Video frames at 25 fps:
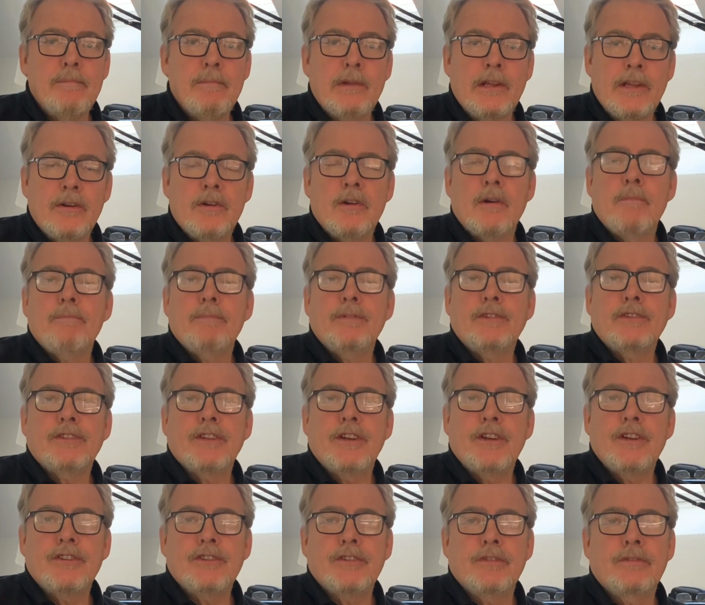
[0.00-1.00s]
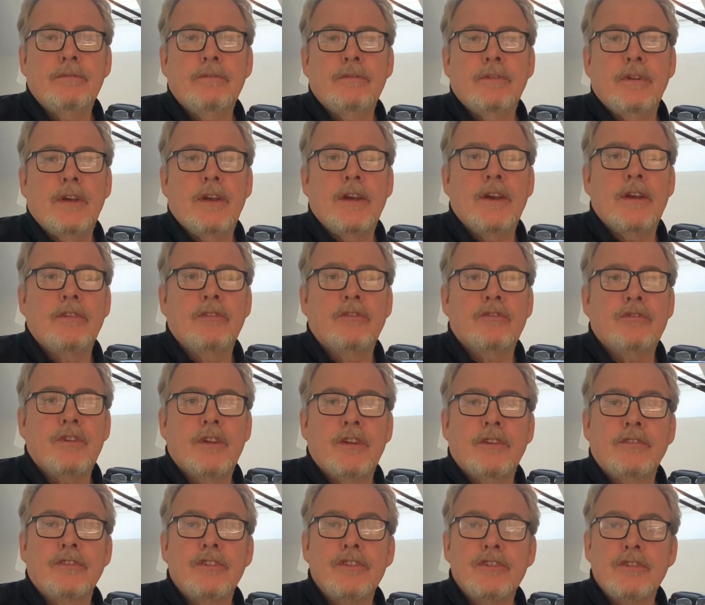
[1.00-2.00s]
Miller compensation and
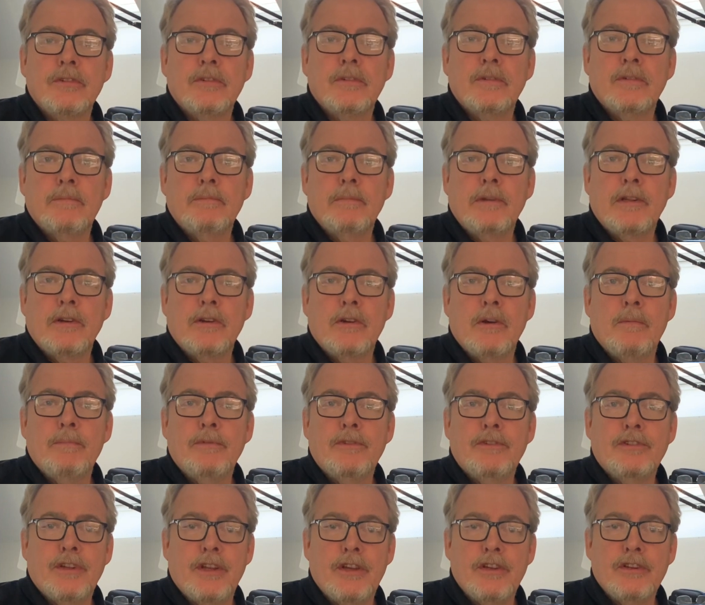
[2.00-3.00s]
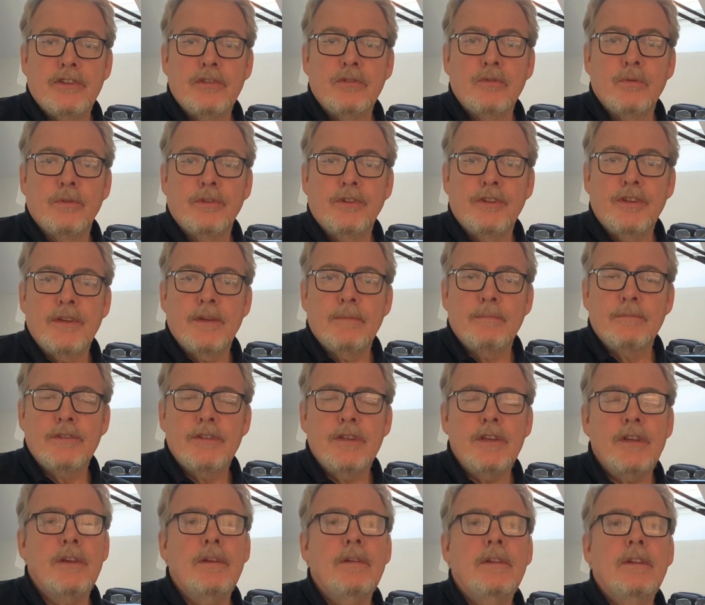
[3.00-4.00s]
transitional Miller compensation, or
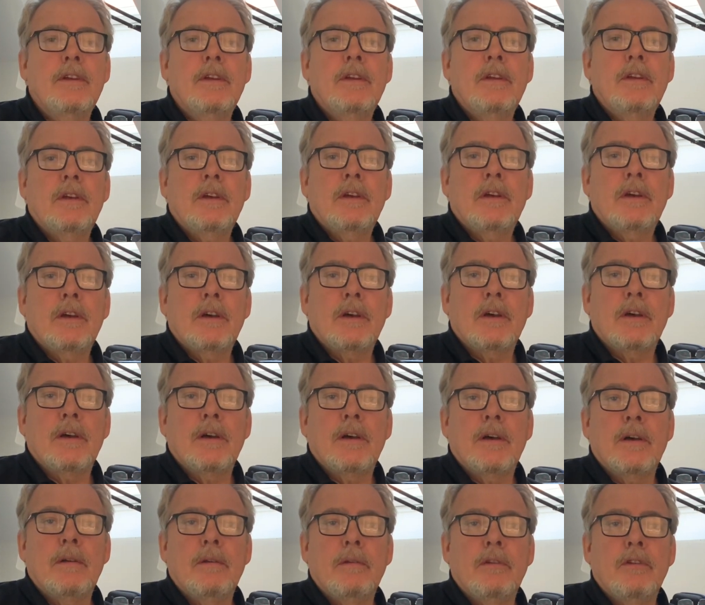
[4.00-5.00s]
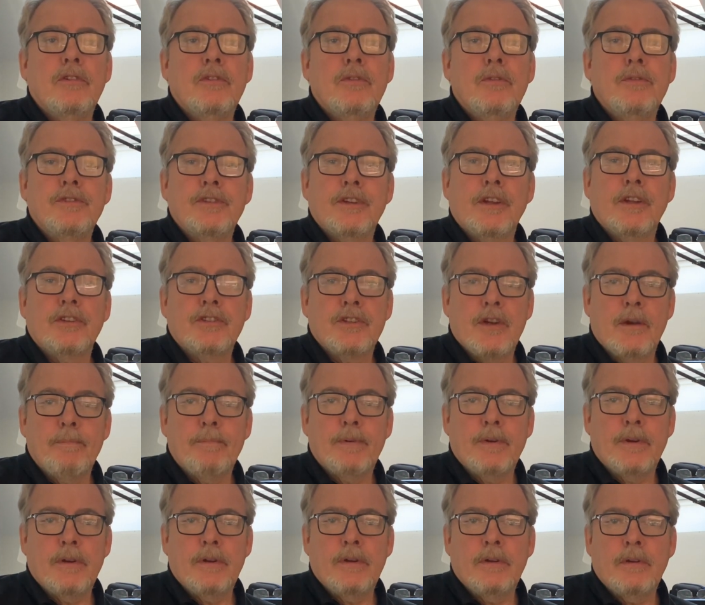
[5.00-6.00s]
TMC, using a
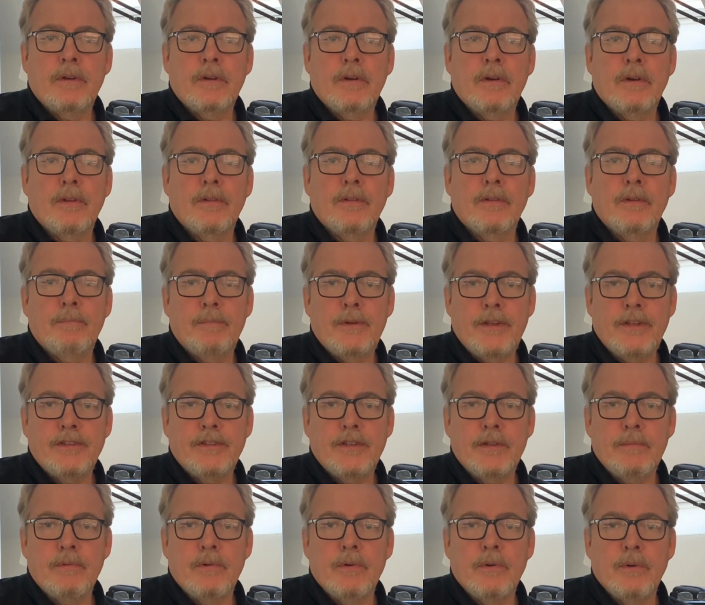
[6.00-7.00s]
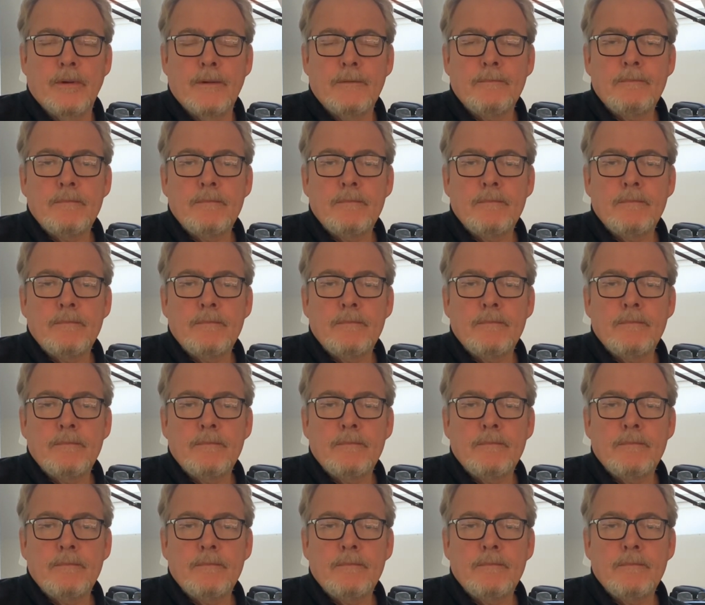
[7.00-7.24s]
jumper on the PC board.